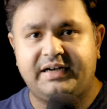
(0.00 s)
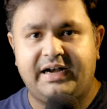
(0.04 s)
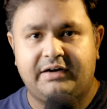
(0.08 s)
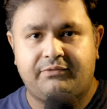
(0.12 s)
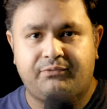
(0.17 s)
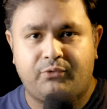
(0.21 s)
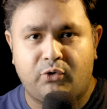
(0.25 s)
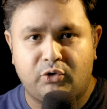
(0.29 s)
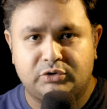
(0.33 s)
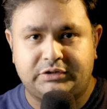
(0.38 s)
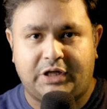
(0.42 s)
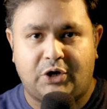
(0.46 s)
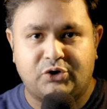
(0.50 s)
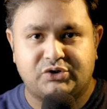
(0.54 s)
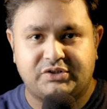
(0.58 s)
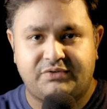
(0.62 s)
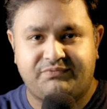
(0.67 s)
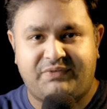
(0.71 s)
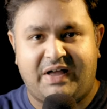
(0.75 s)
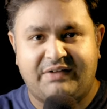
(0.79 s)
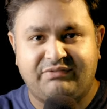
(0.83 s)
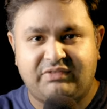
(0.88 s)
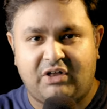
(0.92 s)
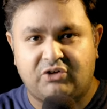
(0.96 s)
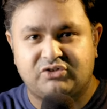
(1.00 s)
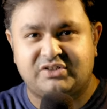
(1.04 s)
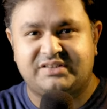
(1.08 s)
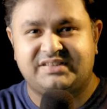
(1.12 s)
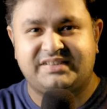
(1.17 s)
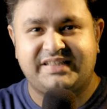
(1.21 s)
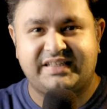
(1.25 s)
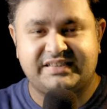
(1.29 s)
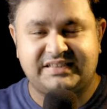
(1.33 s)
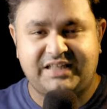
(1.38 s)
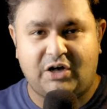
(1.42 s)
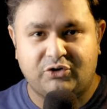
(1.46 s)
at $4000 $5000
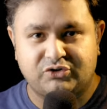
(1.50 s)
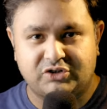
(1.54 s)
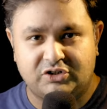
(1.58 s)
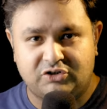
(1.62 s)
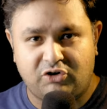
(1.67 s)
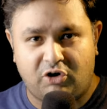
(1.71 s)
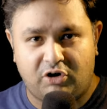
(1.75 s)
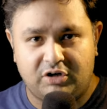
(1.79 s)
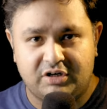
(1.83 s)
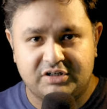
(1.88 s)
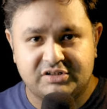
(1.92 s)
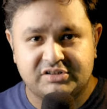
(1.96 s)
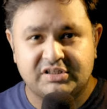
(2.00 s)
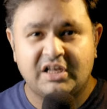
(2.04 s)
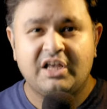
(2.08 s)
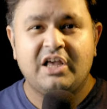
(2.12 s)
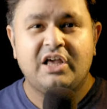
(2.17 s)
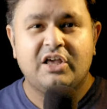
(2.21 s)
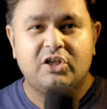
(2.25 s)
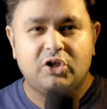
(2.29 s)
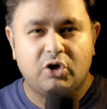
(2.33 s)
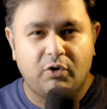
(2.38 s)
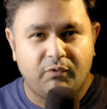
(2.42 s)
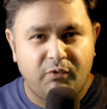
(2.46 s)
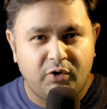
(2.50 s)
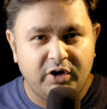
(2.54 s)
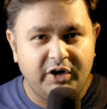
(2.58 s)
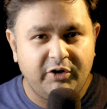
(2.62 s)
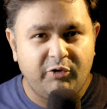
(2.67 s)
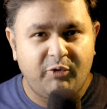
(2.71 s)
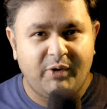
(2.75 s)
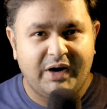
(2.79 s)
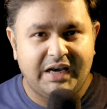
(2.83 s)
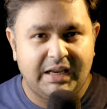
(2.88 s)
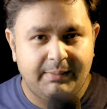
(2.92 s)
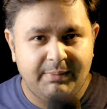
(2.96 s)
$6000 you wouldn't
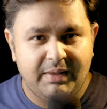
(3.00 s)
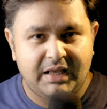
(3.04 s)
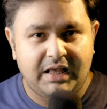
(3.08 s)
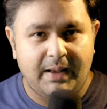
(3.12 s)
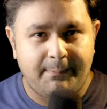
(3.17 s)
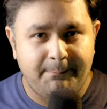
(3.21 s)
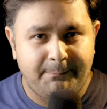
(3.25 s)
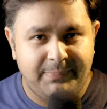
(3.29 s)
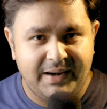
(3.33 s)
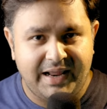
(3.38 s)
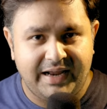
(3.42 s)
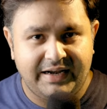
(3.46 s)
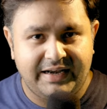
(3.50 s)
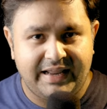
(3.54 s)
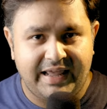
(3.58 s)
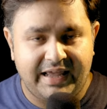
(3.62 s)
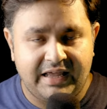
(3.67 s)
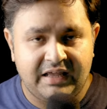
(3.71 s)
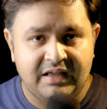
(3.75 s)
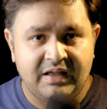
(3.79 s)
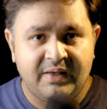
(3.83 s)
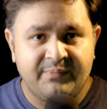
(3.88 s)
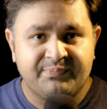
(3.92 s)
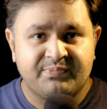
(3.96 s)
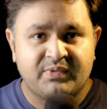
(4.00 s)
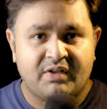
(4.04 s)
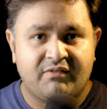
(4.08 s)
really be complaining